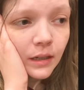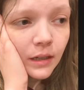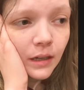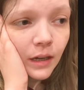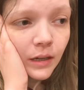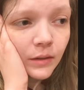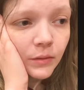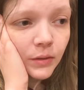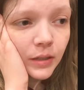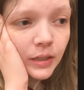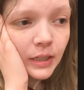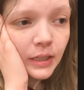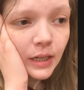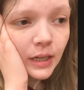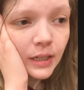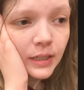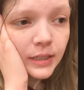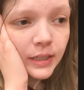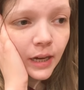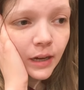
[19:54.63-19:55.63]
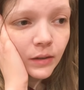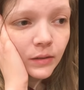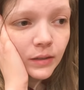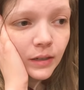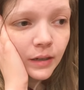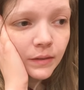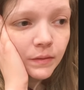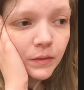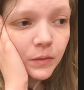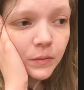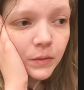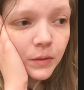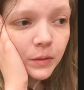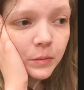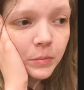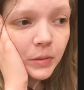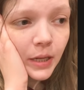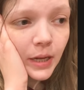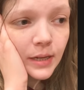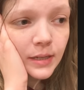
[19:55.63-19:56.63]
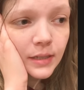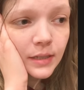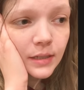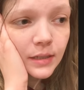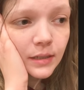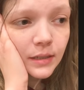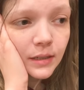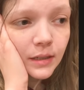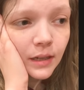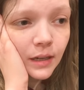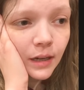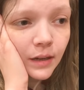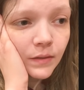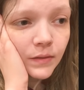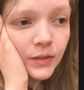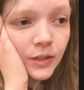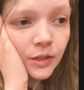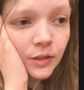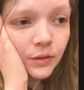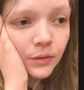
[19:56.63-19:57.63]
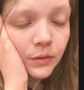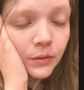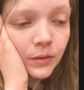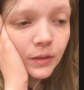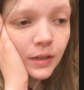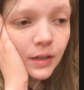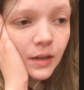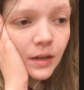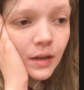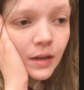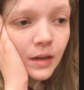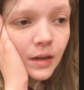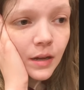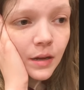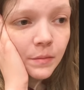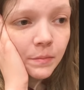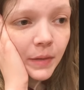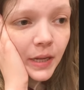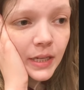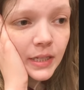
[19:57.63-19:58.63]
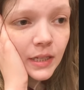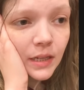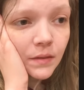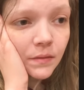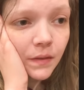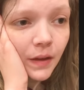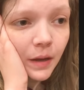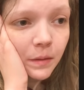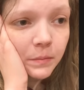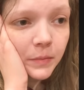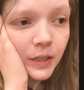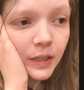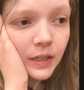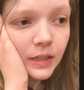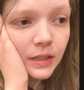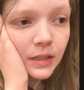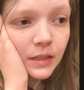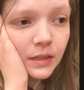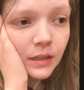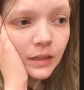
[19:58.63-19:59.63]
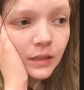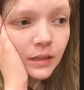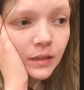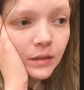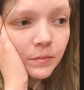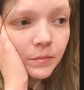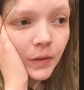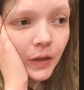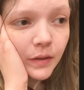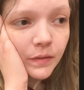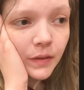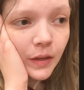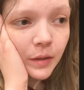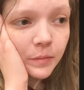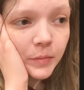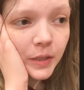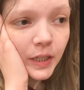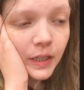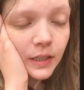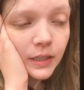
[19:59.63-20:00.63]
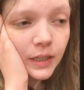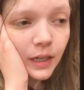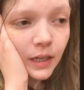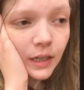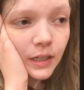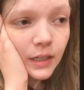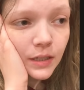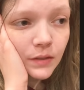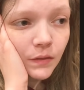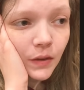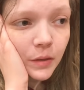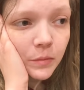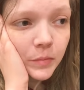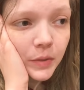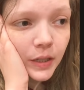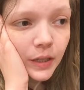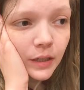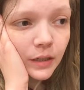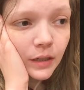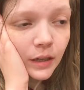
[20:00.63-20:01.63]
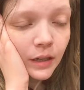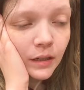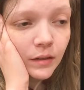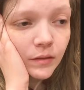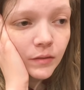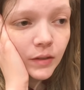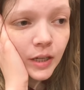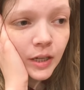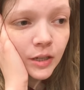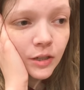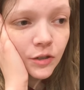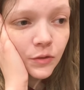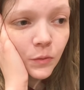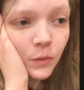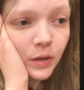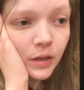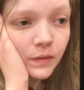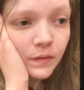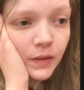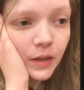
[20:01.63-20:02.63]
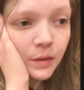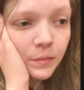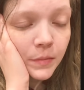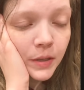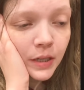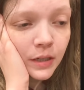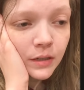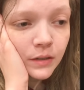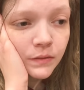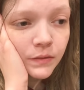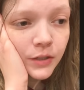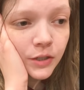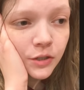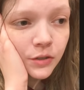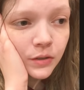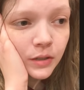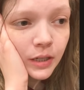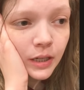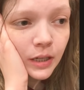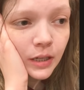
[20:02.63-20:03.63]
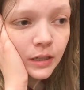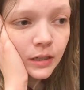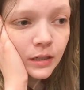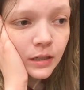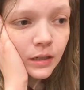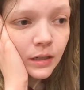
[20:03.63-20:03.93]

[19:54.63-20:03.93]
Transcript: I really lucked out. I feel really blessed that I have two amazing families, my family and Danny's family. I love each one of them individually